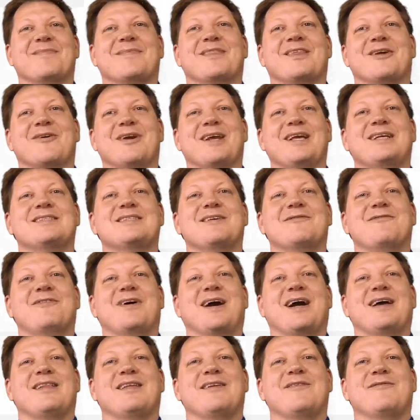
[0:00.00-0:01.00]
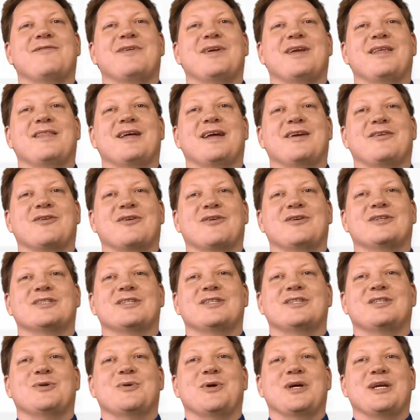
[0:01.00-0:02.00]
There is a filing fee that turns
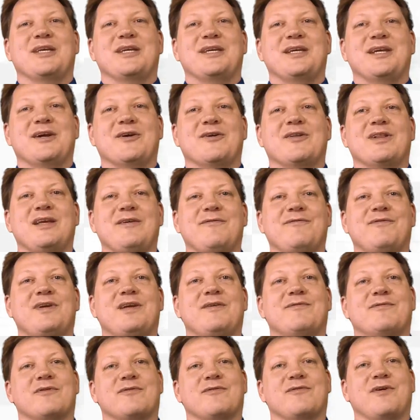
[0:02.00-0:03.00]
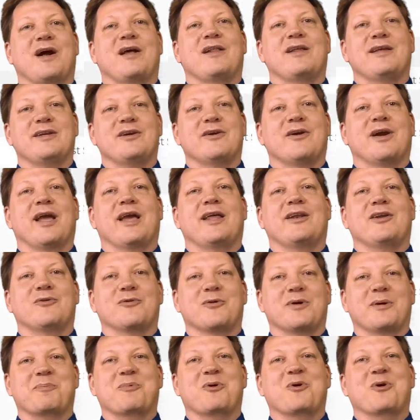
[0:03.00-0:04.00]
into a yearly fee for filing your annual
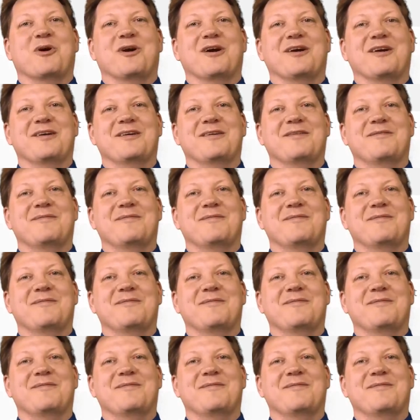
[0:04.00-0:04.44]
report.